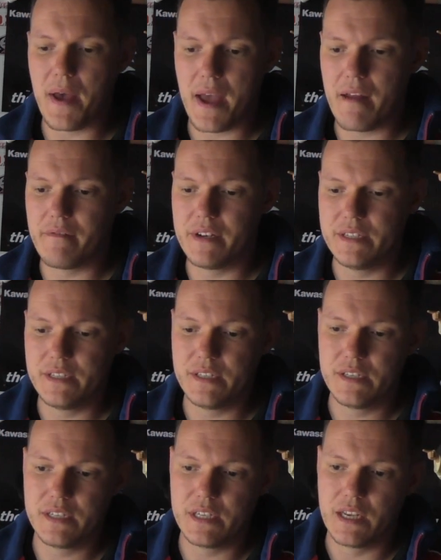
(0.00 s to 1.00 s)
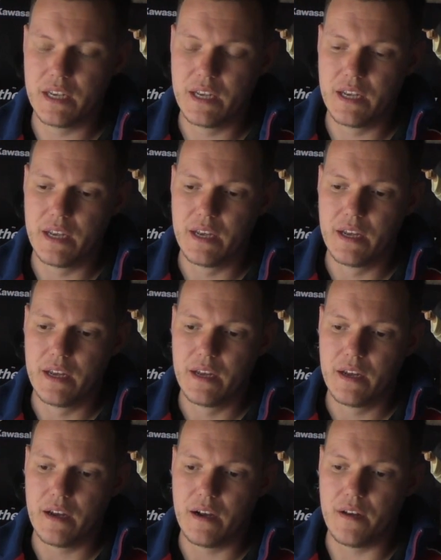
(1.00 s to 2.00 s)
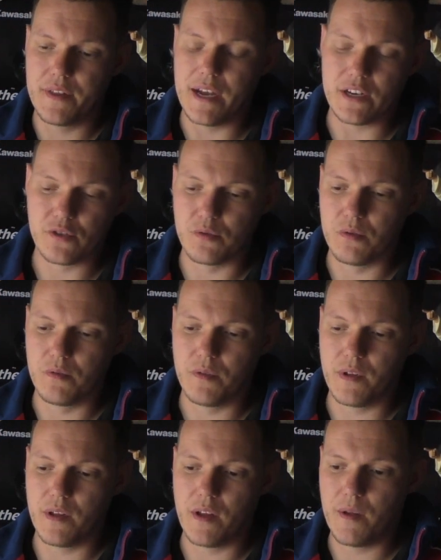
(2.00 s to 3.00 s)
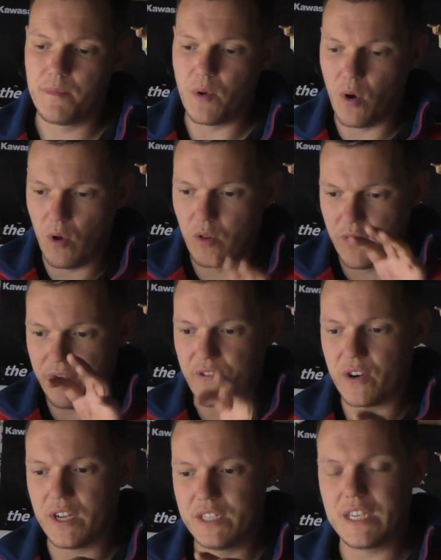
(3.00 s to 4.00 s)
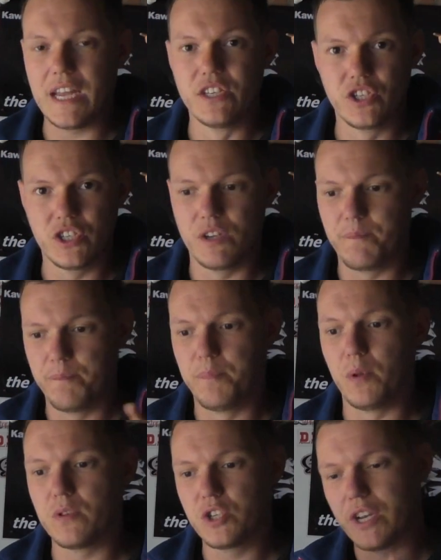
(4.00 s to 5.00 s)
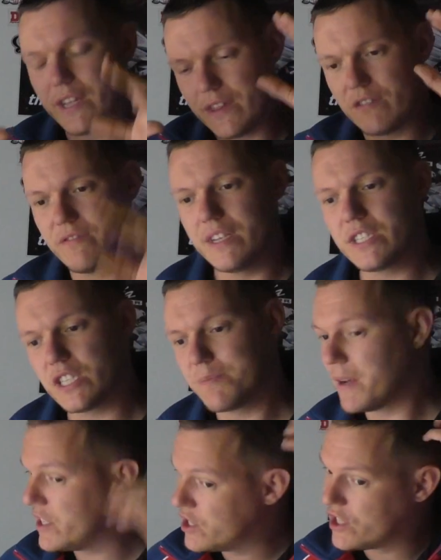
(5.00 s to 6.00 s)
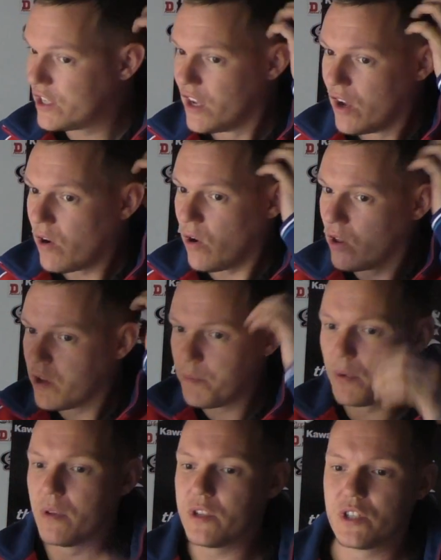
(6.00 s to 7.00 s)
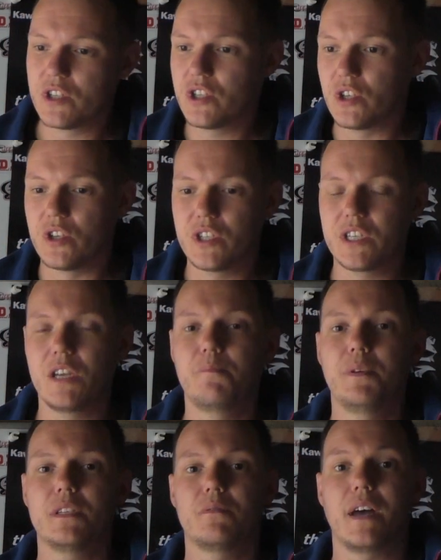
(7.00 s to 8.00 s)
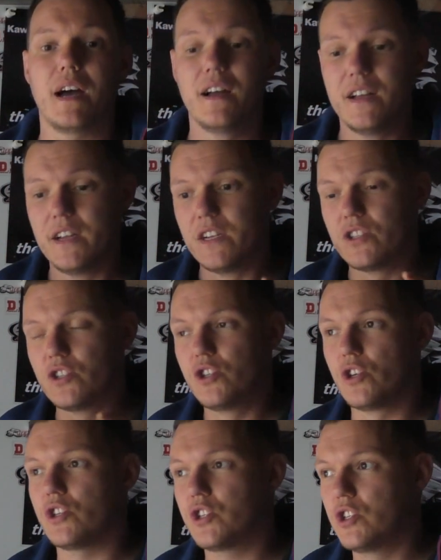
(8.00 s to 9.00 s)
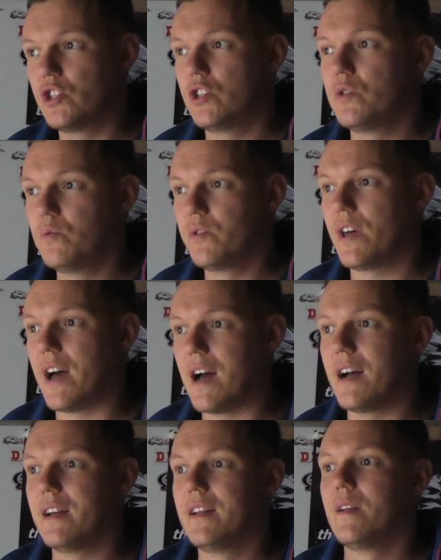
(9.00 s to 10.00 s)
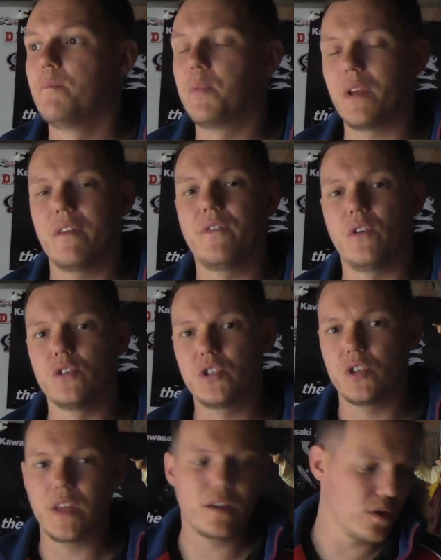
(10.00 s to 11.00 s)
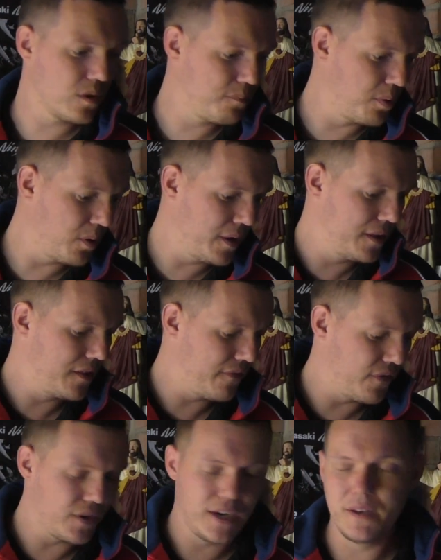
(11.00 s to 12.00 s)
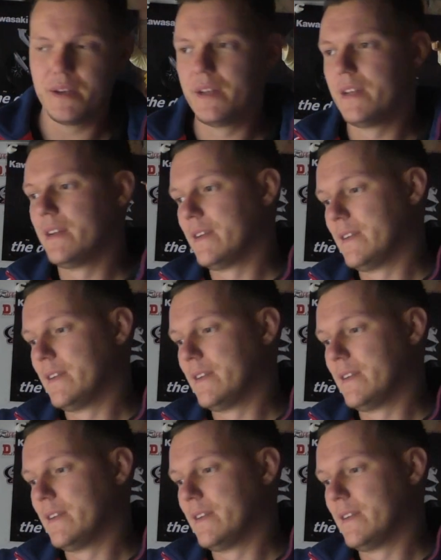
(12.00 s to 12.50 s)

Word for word: bearings uh, the actual, um, all the fucking tension of bullshit, the rear suspension, all the bolts and associated bits with that. Just to do that, but I've also then got to put in the fucking